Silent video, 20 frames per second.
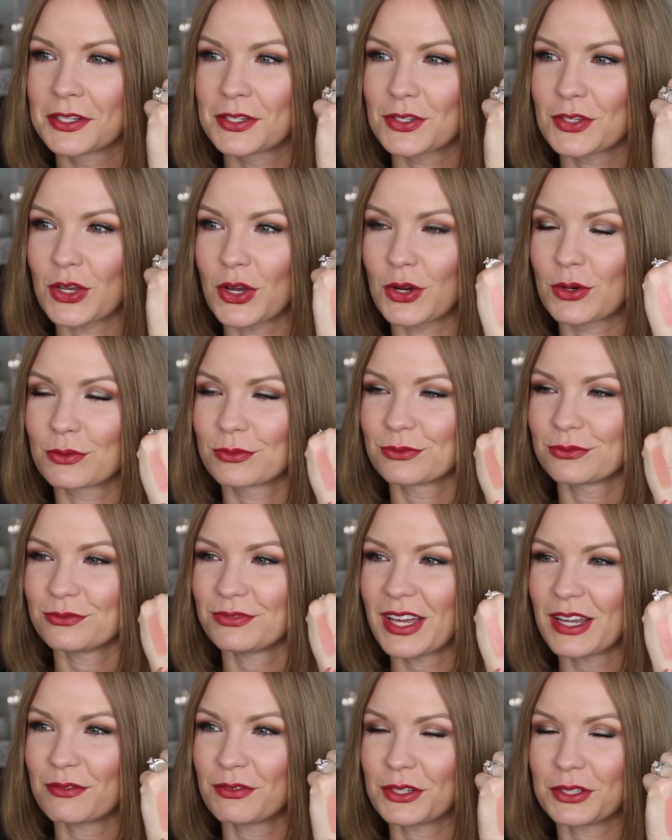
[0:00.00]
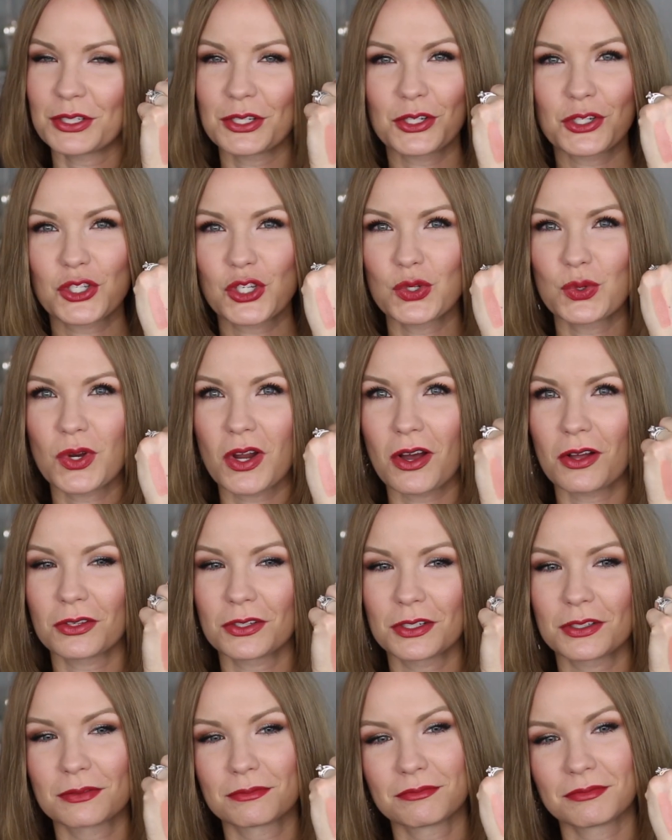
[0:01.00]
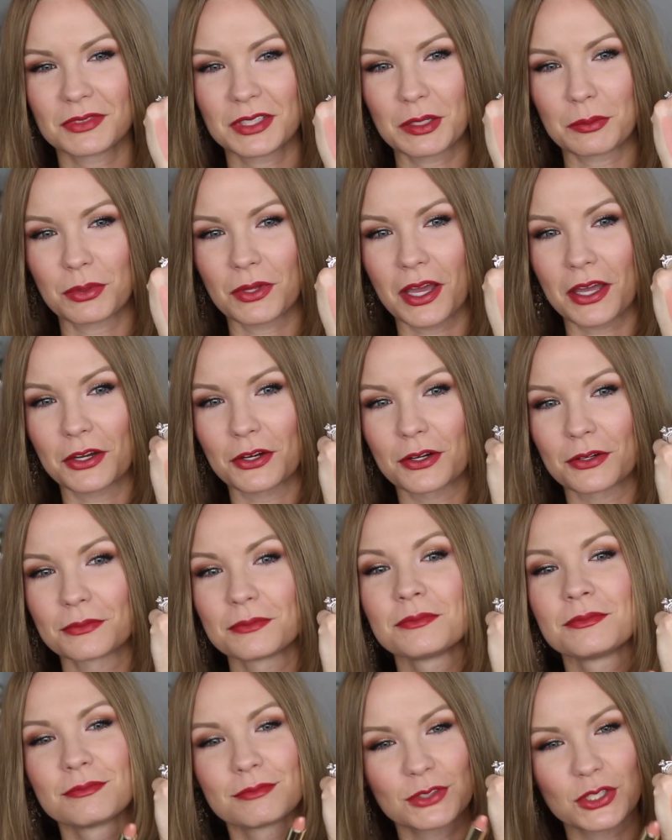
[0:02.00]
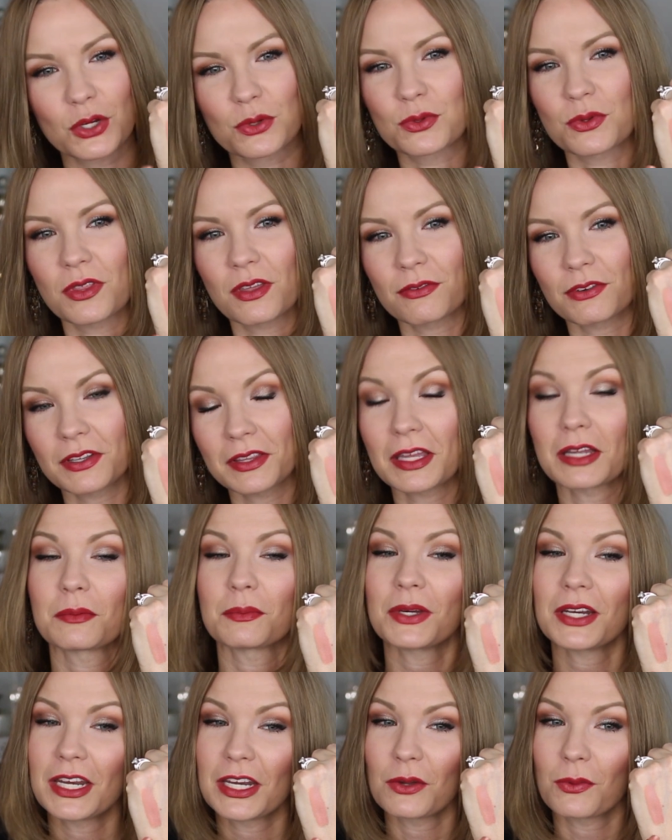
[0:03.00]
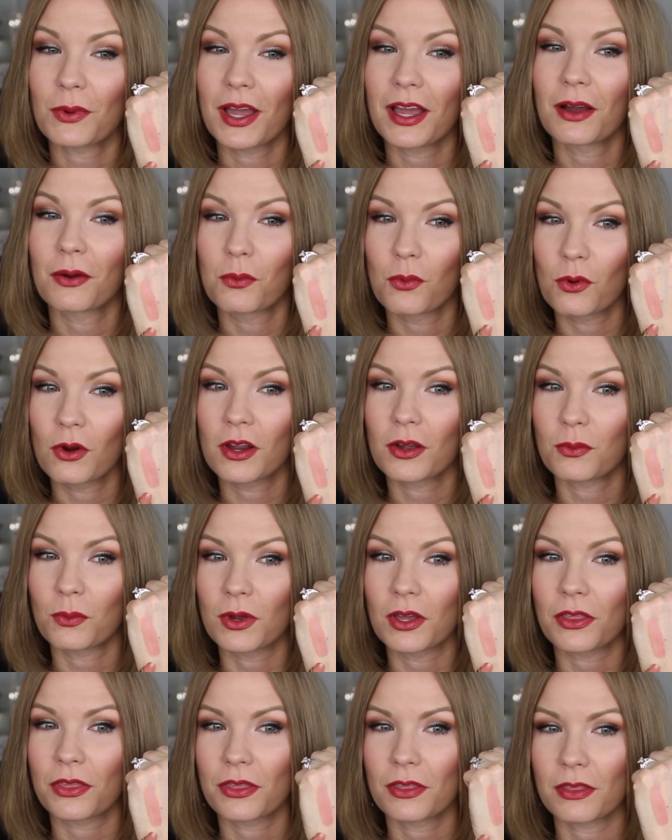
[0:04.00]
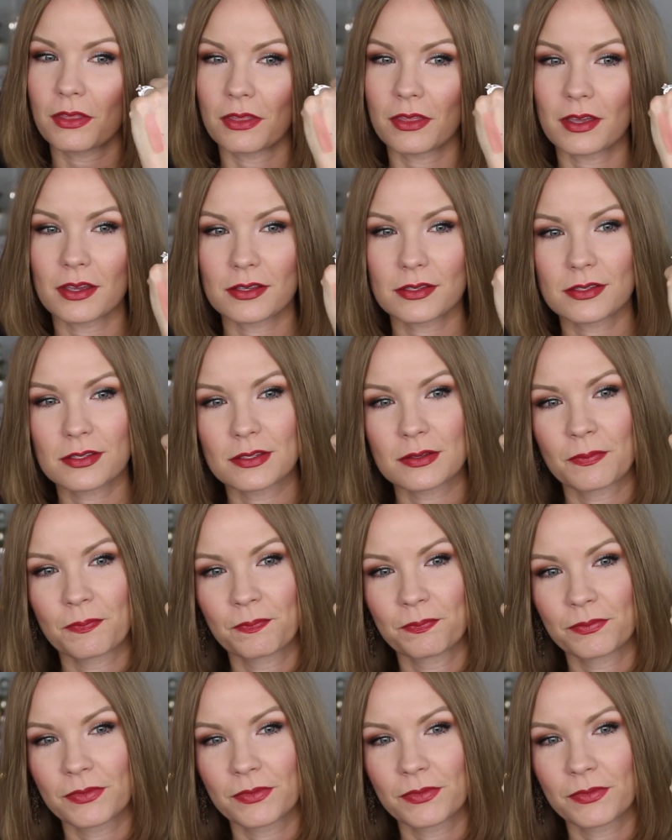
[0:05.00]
So favorite little $2 lip liner, goes with everything. But anyway, I wore it with this.